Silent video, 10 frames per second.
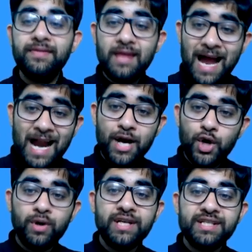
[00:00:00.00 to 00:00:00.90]
and
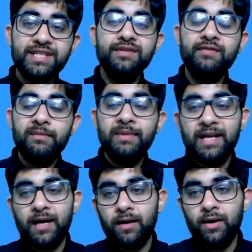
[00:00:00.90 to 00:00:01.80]
no decision will be
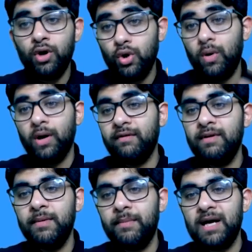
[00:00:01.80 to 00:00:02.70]
taken or no order will
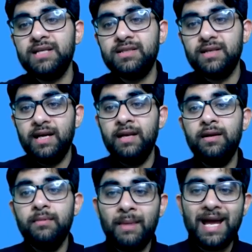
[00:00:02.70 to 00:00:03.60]
be passed
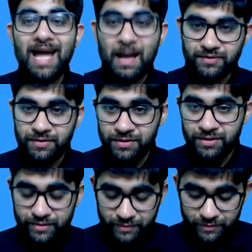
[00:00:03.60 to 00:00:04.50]
in my absence.